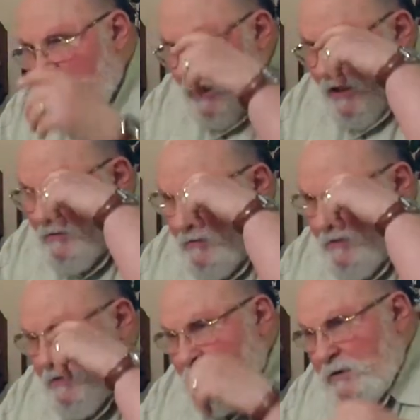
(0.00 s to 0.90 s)
Huh?
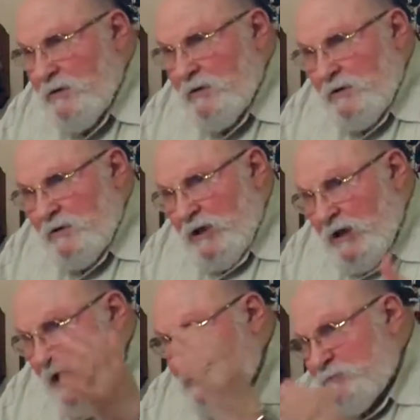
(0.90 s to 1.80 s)
Uh-huh. The
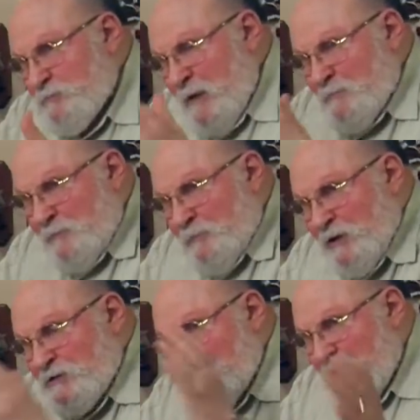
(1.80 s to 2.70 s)
less people
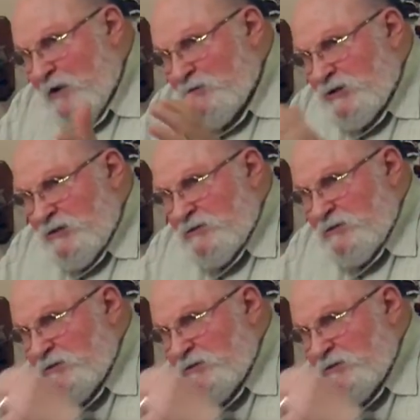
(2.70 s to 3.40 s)
preach about Jesus,